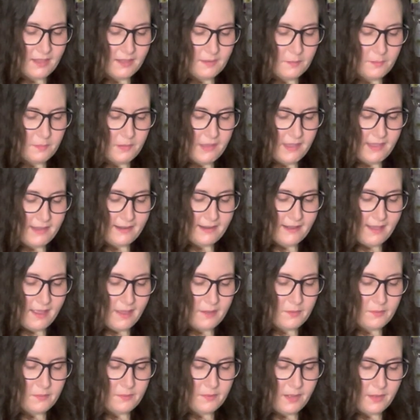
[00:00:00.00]
But
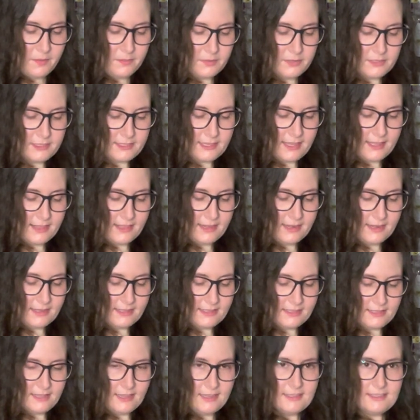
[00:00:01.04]
I will say that
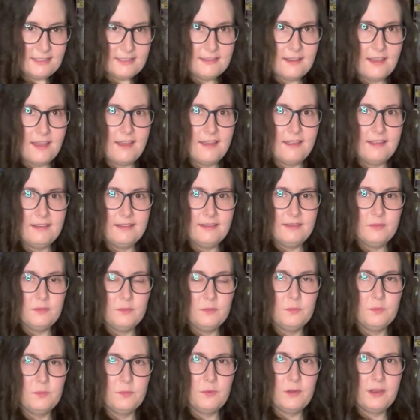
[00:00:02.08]
it's not
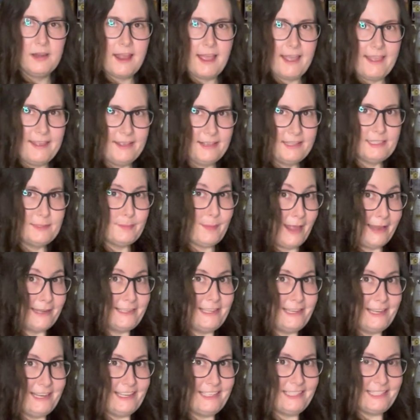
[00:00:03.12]
what I
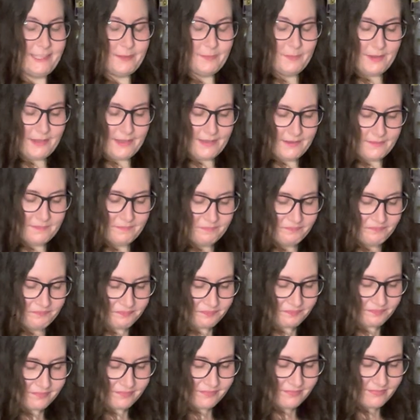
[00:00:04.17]
expected it to be
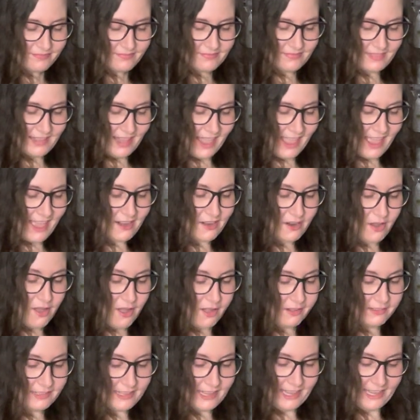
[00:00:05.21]
at
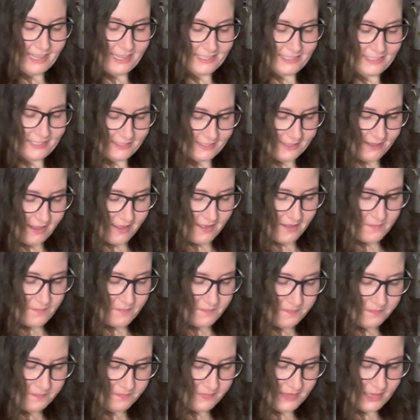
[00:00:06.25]
all. It's
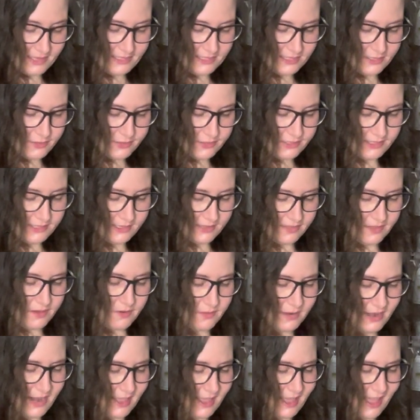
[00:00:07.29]
interesting though,
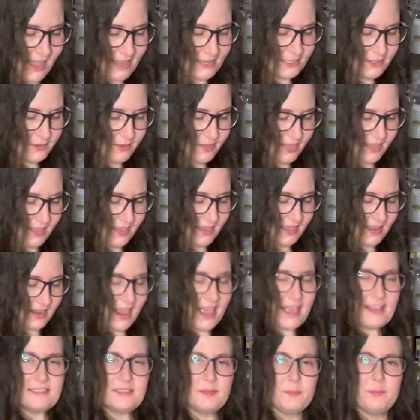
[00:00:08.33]
and I do think it
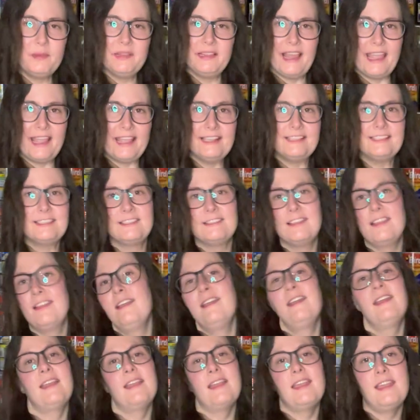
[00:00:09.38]
has a place
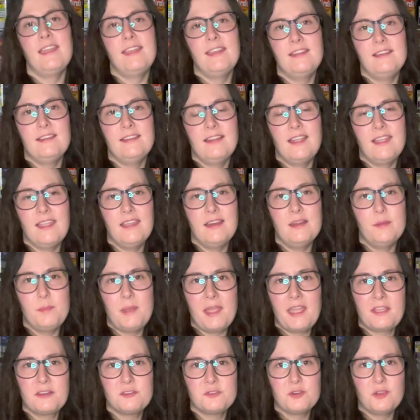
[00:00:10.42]
in a
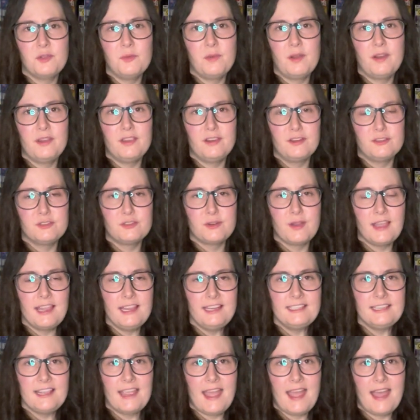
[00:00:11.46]
pantry where you're trying
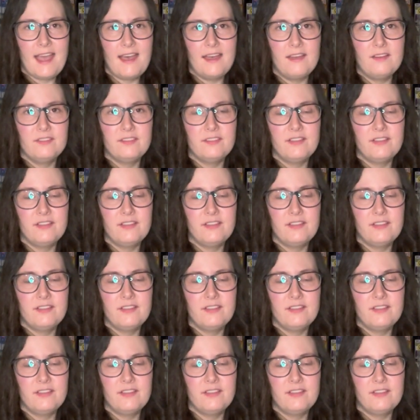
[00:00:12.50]
to have